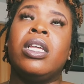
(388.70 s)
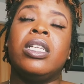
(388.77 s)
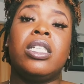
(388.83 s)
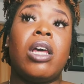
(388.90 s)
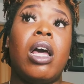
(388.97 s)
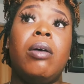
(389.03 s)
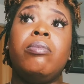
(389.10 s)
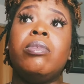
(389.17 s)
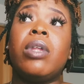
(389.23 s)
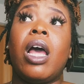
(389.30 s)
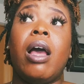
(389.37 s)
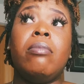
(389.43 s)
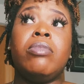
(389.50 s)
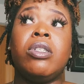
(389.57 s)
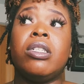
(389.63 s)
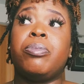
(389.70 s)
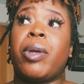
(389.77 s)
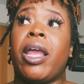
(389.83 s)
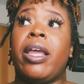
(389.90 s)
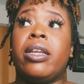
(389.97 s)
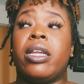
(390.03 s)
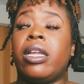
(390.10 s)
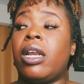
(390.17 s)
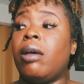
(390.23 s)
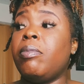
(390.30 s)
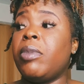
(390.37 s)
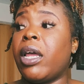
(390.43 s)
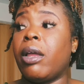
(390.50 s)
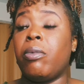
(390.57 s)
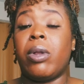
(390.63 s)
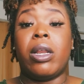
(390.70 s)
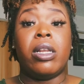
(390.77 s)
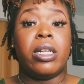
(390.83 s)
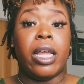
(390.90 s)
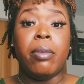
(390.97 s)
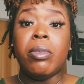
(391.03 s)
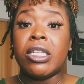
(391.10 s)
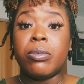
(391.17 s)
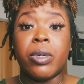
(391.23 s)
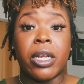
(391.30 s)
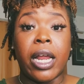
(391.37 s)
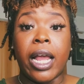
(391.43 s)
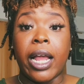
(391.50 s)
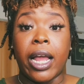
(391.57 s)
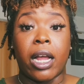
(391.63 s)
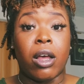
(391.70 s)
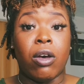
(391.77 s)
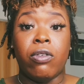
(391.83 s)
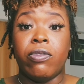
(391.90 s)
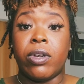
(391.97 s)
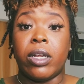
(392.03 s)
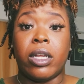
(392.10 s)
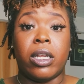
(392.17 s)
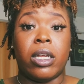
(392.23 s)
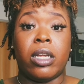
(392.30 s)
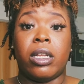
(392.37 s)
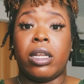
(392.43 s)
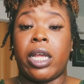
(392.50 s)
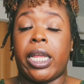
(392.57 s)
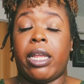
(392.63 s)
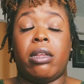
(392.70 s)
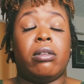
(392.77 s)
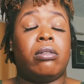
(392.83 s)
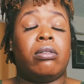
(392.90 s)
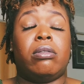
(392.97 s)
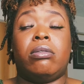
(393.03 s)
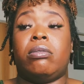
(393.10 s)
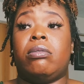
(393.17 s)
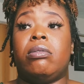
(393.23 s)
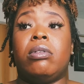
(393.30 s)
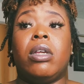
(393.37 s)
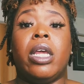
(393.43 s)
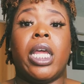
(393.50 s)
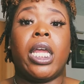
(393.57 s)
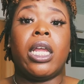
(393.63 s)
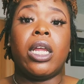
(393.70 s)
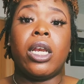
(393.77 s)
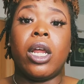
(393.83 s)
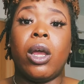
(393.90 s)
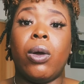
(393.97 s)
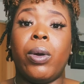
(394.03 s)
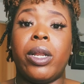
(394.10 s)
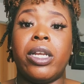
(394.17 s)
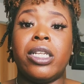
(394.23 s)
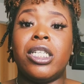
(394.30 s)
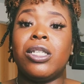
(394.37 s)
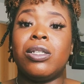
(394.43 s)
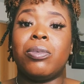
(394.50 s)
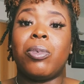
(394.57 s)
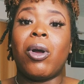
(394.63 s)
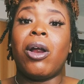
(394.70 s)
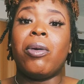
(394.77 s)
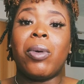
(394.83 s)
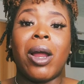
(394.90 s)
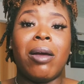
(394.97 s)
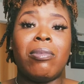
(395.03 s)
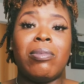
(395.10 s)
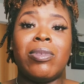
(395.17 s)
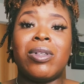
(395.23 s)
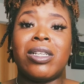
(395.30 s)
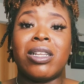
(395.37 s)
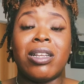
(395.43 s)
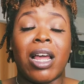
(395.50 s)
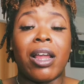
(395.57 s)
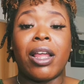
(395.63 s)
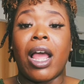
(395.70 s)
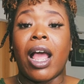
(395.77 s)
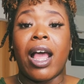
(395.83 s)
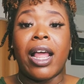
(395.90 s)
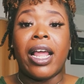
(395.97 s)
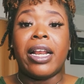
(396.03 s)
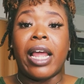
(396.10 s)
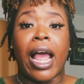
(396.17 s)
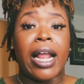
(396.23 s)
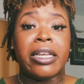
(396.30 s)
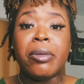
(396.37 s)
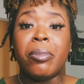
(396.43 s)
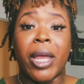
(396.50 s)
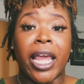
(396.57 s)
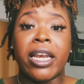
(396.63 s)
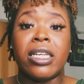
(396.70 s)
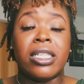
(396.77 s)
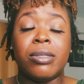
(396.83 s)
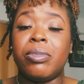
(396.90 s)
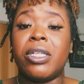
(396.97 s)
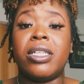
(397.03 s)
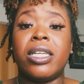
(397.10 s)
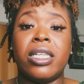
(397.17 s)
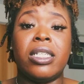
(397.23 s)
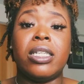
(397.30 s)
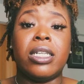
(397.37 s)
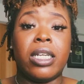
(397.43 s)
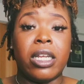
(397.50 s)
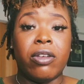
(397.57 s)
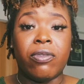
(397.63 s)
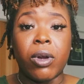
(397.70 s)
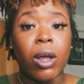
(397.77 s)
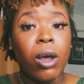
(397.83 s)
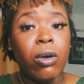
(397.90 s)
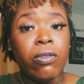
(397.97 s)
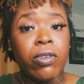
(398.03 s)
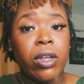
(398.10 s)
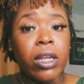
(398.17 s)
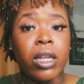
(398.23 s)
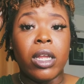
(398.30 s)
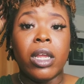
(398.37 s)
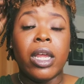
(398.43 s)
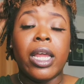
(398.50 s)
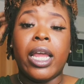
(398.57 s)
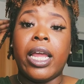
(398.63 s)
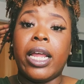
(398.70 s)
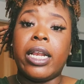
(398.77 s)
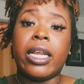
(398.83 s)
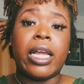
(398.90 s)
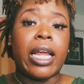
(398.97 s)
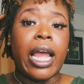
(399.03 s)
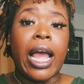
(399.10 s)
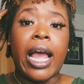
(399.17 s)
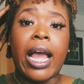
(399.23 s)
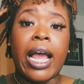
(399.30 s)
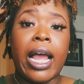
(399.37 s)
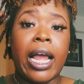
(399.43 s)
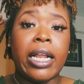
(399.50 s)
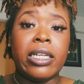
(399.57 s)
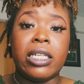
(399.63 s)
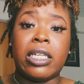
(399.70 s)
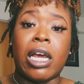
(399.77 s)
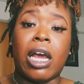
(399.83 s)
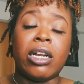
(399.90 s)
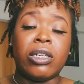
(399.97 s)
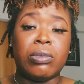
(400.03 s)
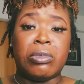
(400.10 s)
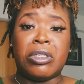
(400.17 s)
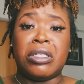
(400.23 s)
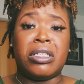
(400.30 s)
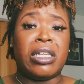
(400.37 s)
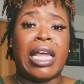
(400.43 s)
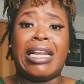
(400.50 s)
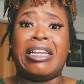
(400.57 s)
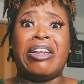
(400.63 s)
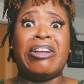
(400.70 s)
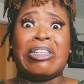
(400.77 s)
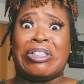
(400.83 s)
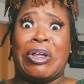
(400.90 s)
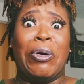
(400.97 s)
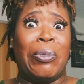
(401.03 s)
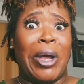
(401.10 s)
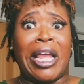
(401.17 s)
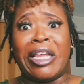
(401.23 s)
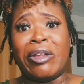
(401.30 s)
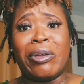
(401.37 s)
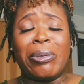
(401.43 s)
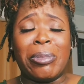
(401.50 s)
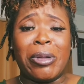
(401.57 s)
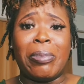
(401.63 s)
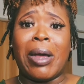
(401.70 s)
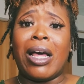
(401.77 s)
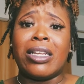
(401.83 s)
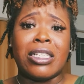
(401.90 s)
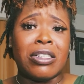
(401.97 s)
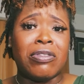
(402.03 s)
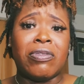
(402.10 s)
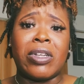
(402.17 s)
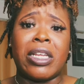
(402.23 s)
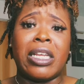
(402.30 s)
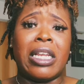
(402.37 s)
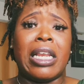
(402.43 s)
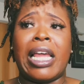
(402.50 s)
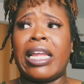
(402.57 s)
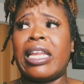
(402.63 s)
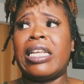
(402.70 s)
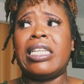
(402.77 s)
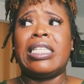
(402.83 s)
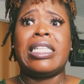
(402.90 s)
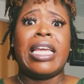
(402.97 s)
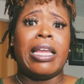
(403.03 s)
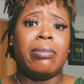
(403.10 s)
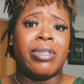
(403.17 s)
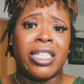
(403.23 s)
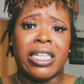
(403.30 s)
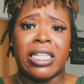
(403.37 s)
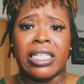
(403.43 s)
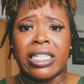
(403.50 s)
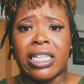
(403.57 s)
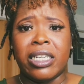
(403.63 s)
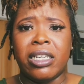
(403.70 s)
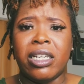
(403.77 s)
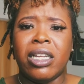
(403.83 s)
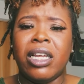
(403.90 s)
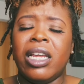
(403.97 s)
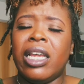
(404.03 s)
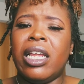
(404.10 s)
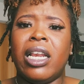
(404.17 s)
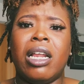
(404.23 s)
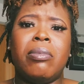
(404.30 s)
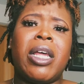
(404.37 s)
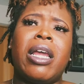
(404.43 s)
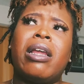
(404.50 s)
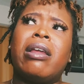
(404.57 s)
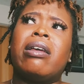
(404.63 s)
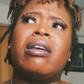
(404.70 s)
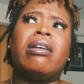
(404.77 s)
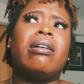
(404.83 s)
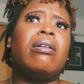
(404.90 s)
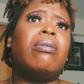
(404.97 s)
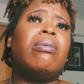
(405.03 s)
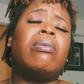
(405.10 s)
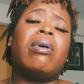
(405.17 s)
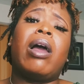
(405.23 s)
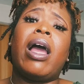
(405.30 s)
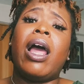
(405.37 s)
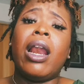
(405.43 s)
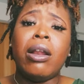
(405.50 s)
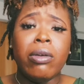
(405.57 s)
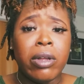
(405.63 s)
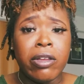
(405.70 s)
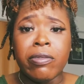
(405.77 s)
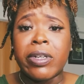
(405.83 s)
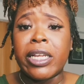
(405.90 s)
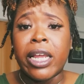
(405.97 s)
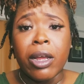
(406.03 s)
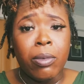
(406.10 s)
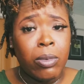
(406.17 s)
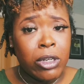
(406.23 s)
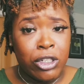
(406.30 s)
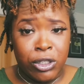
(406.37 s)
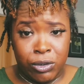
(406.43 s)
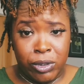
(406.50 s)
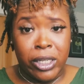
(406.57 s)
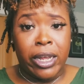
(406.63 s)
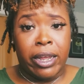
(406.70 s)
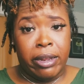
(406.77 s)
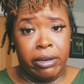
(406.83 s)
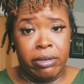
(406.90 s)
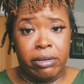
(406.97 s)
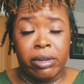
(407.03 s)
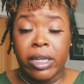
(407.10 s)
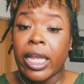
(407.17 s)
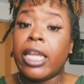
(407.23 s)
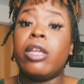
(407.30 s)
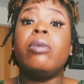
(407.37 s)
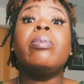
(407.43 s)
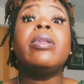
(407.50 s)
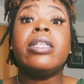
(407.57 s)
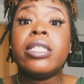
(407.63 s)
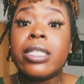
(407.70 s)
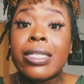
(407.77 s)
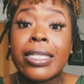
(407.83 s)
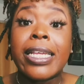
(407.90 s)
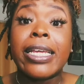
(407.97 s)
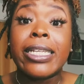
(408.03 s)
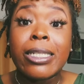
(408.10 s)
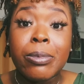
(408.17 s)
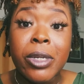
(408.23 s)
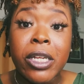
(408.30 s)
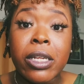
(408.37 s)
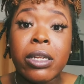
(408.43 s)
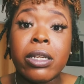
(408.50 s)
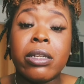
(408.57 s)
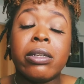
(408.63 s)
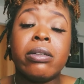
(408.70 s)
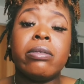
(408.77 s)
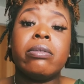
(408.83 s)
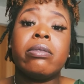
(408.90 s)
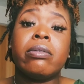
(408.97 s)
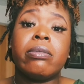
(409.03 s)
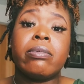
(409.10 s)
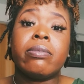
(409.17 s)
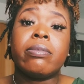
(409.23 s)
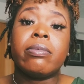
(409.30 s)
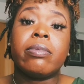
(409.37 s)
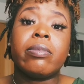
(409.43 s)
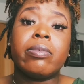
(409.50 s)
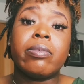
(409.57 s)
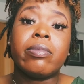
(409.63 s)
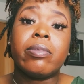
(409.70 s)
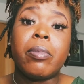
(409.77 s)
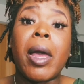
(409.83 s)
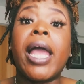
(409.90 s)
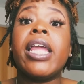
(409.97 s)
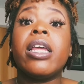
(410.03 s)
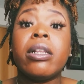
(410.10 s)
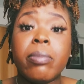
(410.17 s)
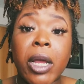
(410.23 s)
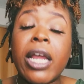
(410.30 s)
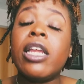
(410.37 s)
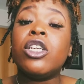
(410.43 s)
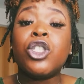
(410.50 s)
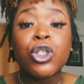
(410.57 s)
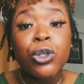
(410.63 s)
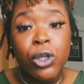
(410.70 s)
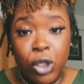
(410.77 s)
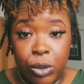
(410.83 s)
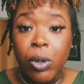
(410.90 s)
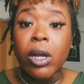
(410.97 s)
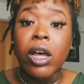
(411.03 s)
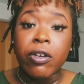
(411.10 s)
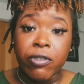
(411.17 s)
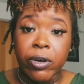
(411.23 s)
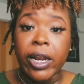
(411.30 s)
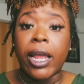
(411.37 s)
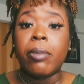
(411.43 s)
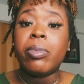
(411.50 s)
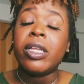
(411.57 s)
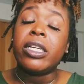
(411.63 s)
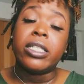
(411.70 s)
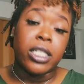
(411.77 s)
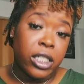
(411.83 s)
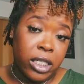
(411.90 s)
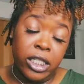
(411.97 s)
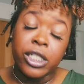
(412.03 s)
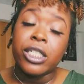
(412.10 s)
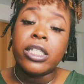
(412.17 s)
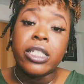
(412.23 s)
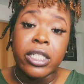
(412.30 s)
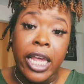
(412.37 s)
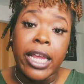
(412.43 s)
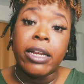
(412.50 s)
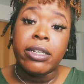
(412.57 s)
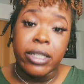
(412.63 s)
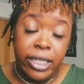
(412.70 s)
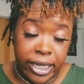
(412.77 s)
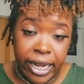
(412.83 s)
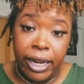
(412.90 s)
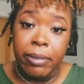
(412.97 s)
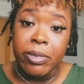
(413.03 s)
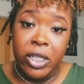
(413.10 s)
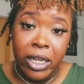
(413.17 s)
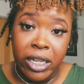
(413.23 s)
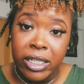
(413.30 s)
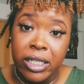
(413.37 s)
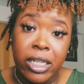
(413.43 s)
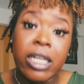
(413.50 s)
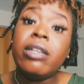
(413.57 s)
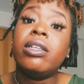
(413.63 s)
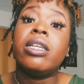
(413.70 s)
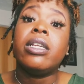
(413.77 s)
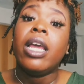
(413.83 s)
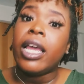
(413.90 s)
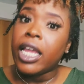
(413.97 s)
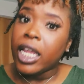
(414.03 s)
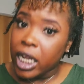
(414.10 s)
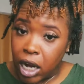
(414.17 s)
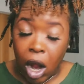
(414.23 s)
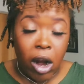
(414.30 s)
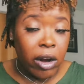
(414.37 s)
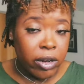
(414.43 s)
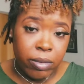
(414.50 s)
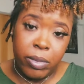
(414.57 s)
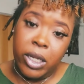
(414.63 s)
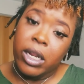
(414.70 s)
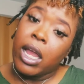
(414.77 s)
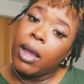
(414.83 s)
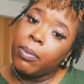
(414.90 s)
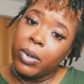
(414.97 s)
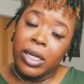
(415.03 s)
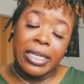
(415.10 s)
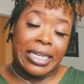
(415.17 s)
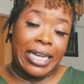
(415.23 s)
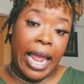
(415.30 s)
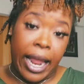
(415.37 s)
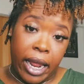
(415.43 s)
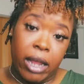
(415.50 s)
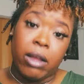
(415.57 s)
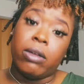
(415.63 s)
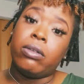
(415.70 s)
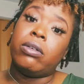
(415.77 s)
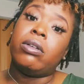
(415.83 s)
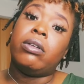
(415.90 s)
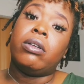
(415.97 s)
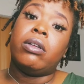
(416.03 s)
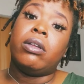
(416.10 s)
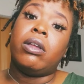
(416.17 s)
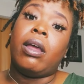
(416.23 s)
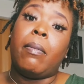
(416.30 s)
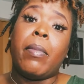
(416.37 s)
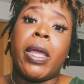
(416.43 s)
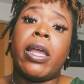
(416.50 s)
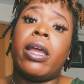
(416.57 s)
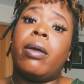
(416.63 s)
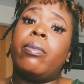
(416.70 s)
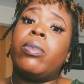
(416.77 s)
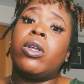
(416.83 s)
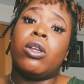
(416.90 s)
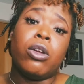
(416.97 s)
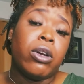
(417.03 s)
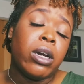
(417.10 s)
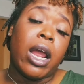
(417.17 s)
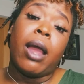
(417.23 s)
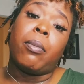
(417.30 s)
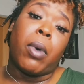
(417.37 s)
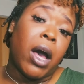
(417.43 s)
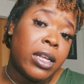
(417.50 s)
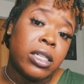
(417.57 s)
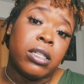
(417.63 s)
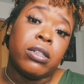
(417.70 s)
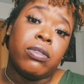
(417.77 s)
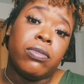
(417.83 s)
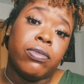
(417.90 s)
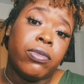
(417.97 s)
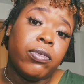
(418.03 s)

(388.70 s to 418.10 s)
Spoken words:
so I'm just panicking. I'm like, well, that must mean I got COVID again, like, and this is the part where I'm for like, I demanded to be tested again for COVID, and the doctor was just like, there's no way you could be positive again, like in the same season. And I'm like, I don't give a damn what you say. Can you please just test me? My insurance will cover that. Please just take the damn test. He argued me up and down. Ma'am, you're not positive.